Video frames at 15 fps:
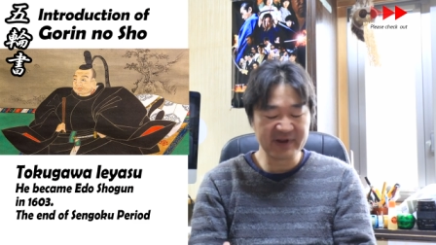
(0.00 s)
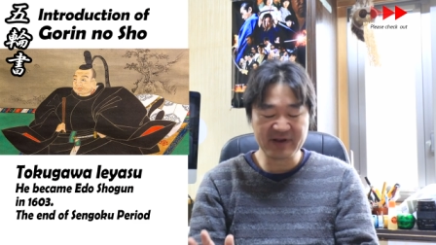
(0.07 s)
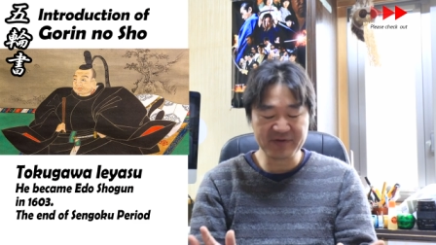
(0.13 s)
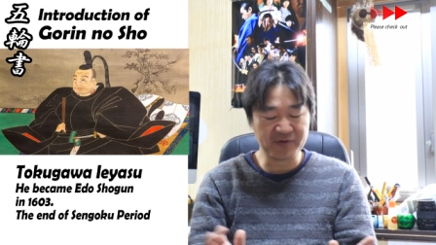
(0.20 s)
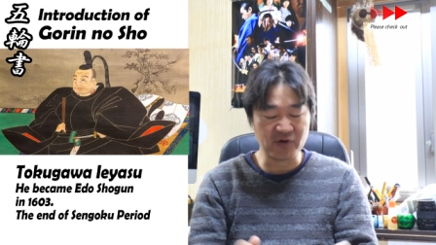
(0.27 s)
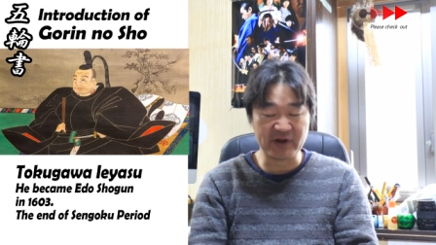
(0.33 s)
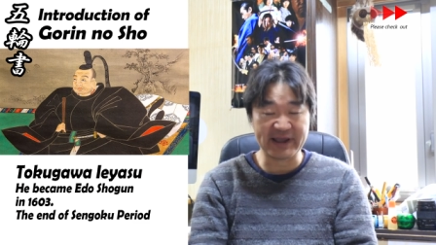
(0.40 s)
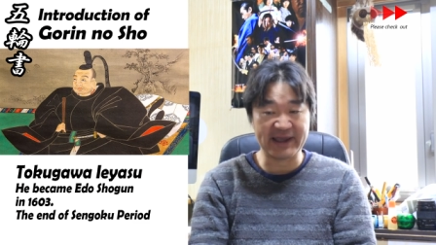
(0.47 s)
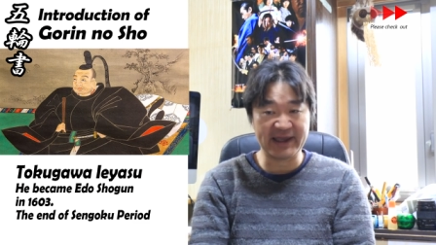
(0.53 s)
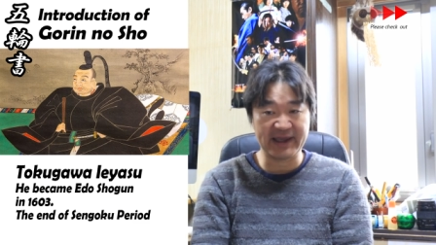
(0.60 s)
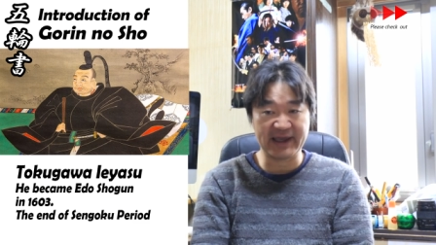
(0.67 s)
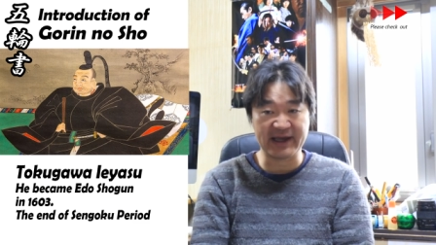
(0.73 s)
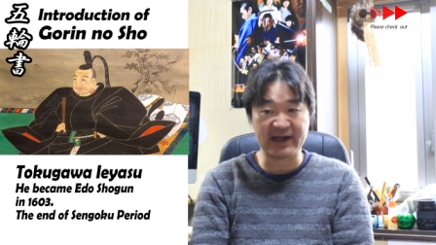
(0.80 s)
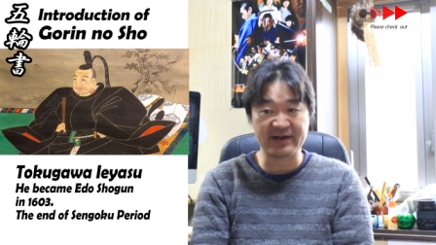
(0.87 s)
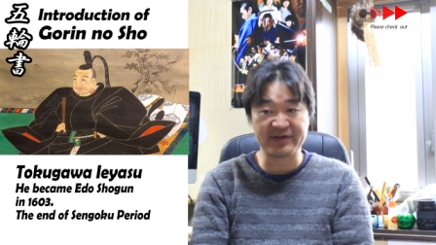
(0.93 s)
40
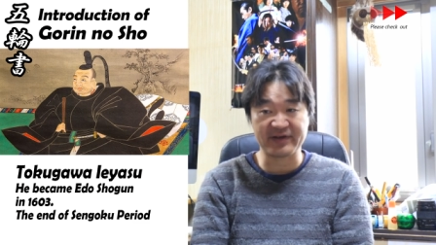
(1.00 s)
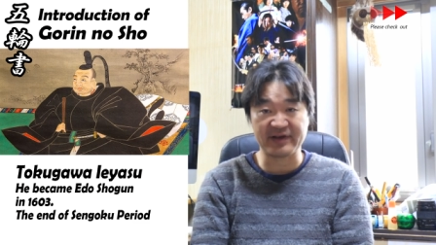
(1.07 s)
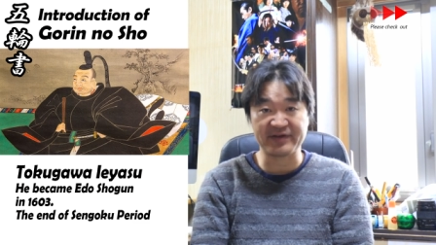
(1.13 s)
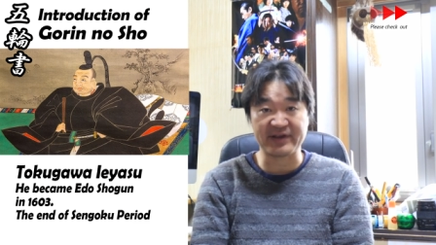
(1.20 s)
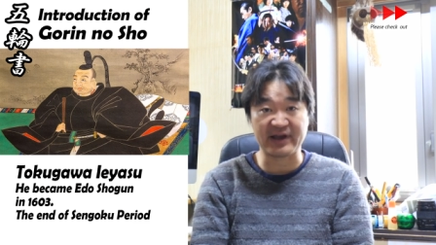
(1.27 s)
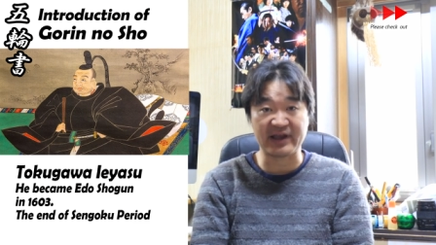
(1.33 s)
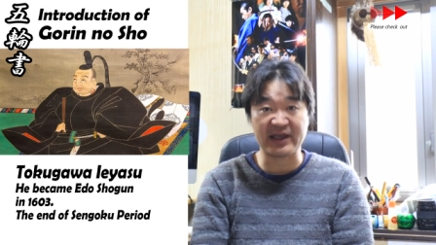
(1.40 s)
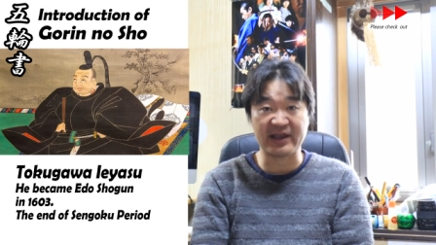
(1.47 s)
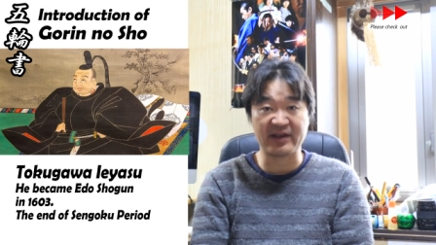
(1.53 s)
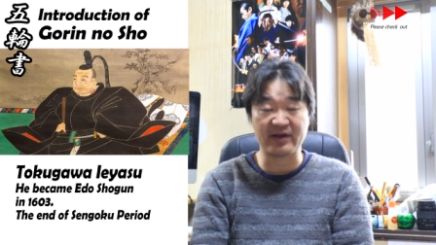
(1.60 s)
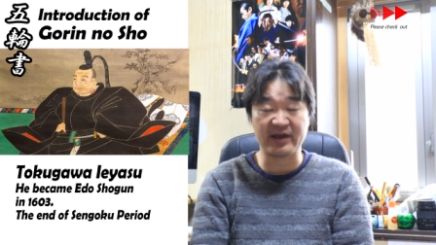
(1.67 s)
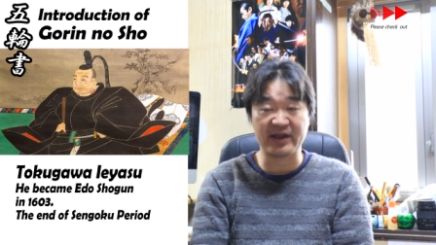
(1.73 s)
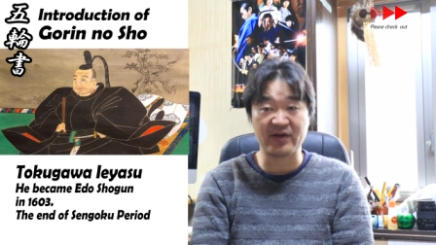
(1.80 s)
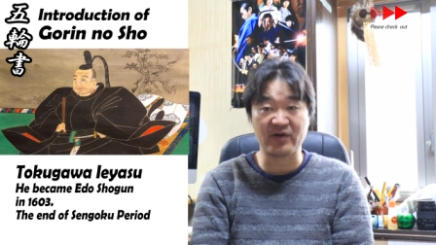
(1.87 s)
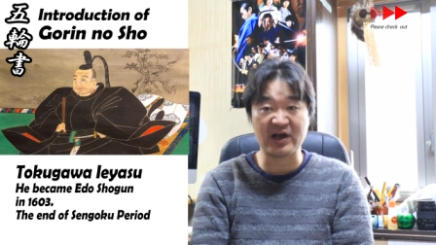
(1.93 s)
years since
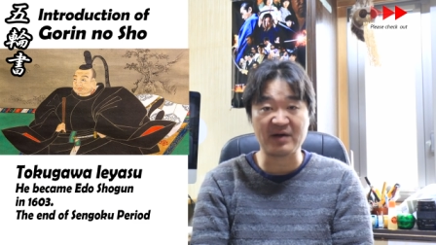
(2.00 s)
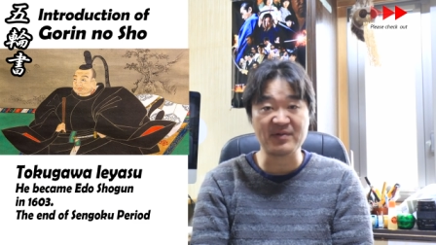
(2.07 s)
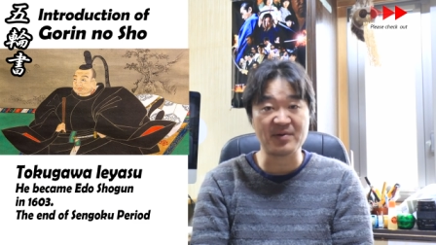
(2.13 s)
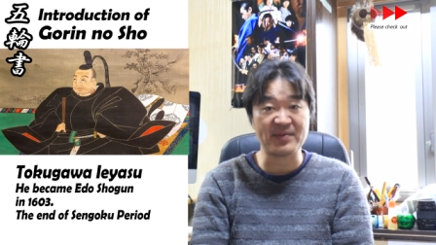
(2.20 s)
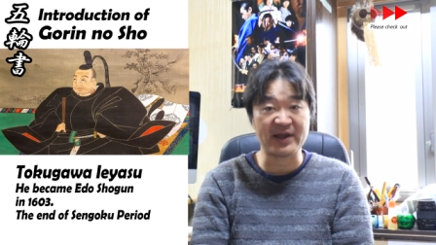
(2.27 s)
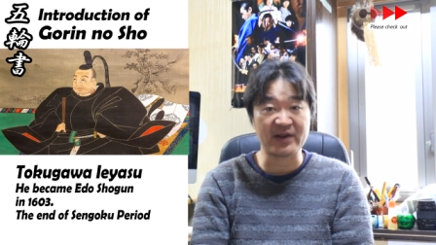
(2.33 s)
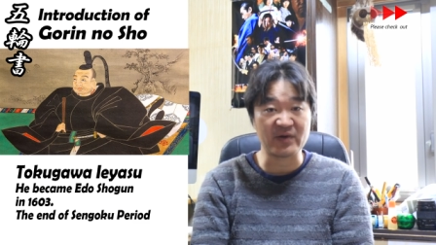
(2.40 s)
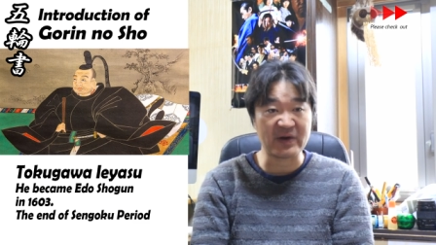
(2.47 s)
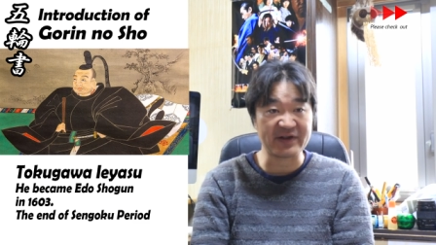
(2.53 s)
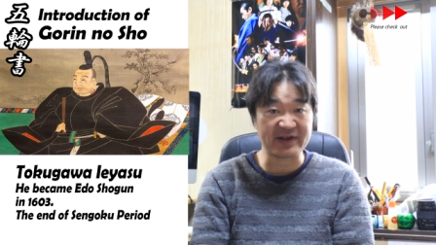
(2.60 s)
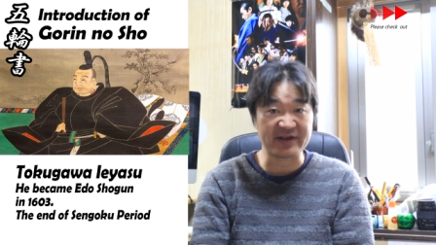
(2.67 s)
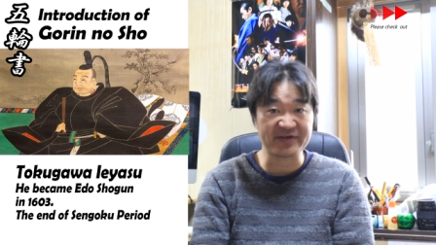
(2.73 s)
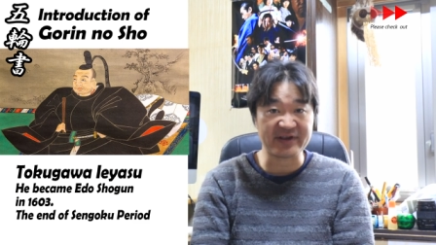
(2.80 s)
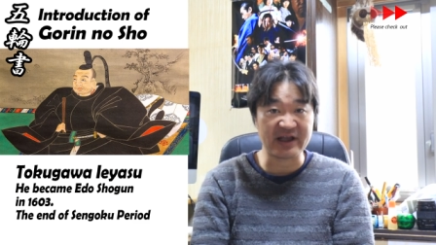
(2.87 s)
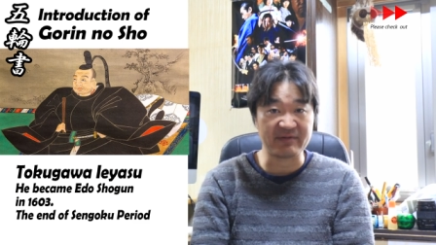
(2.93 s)
the Edo government was
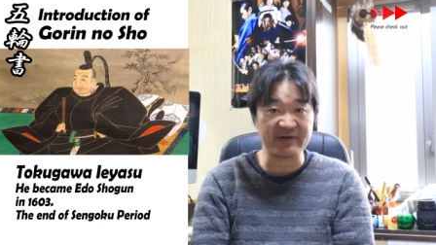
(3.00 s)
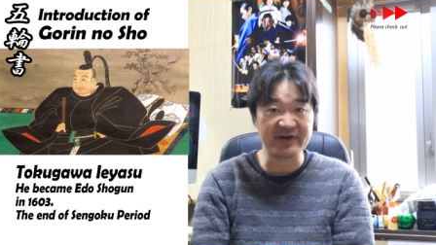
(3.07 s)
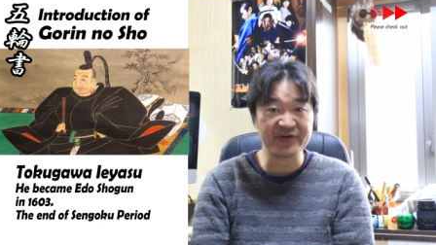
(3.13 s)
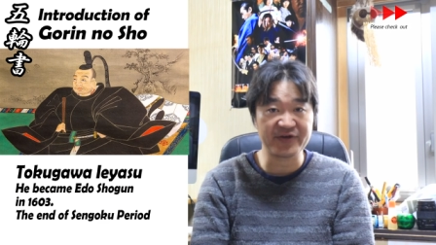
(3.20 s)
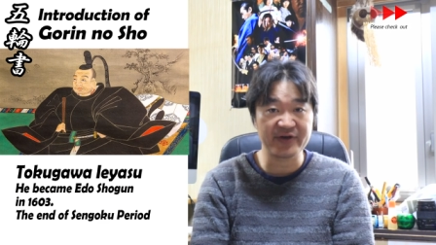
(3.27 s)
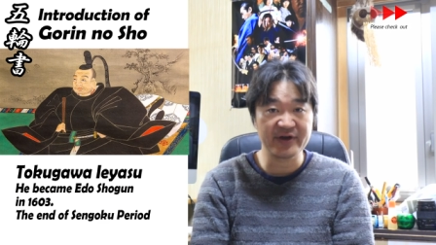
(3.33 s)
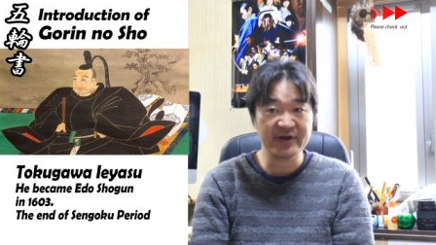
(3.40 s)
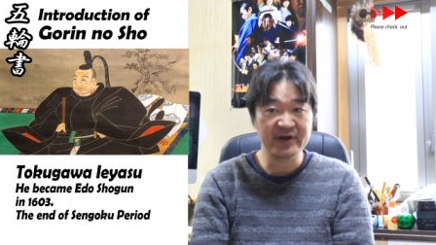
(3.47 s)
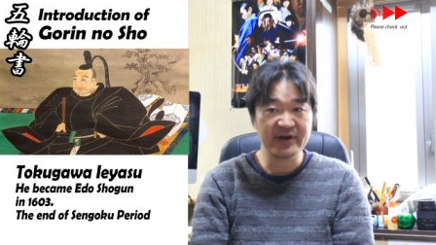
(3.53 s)
established